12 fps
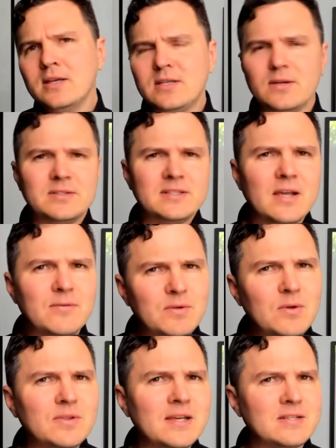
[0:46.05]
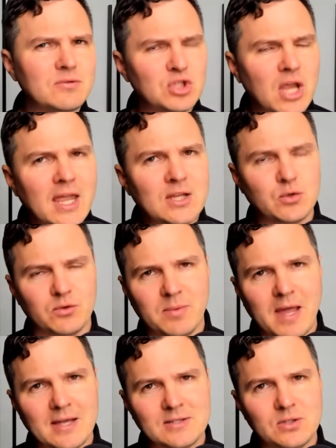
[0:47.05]
So you see, a few things have changed over the
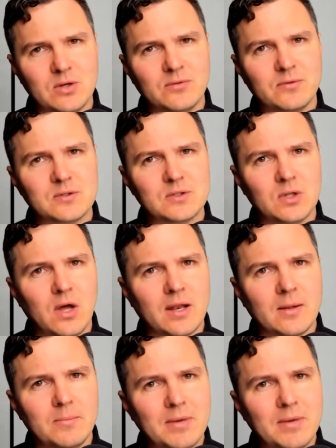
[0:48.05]
past year for Solana,